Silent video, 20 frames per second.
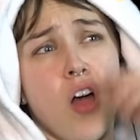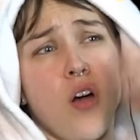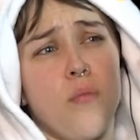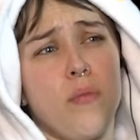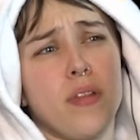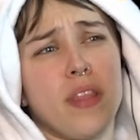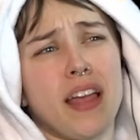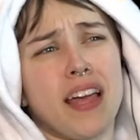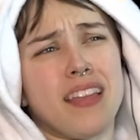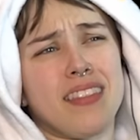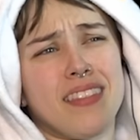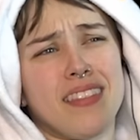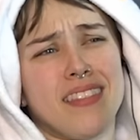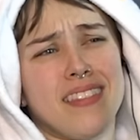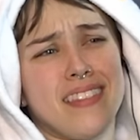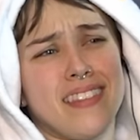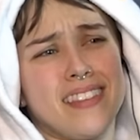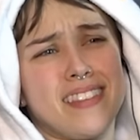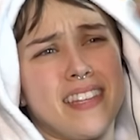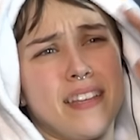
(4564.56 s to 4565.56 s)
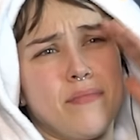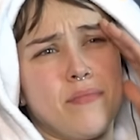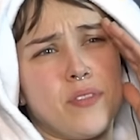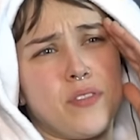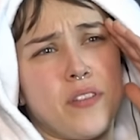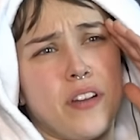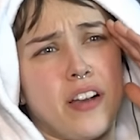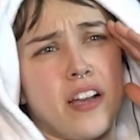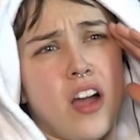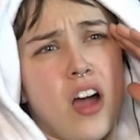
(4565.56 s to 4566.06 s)
But like, it
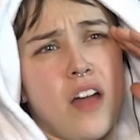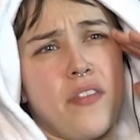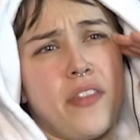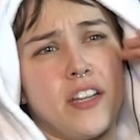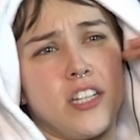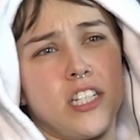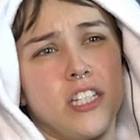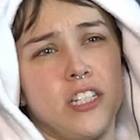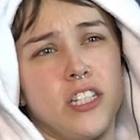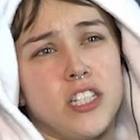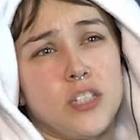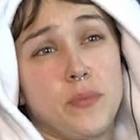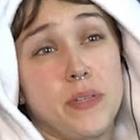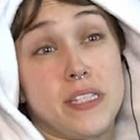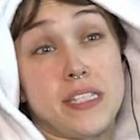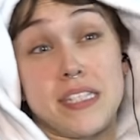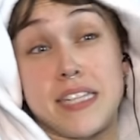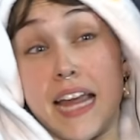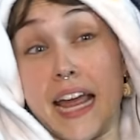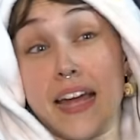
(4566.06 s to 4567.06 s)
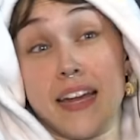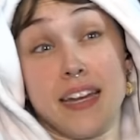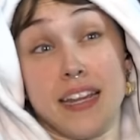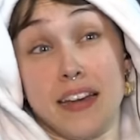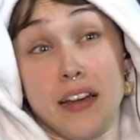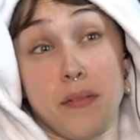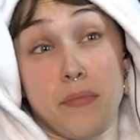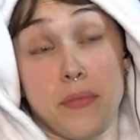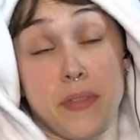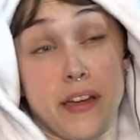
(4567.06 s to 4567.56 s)
seems very odd that she'd just be
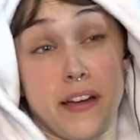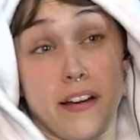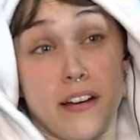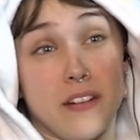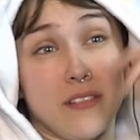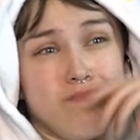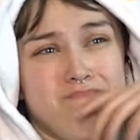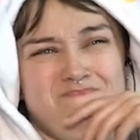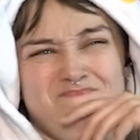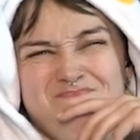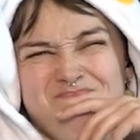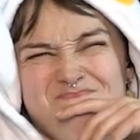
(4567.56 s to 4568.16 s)
standing up there.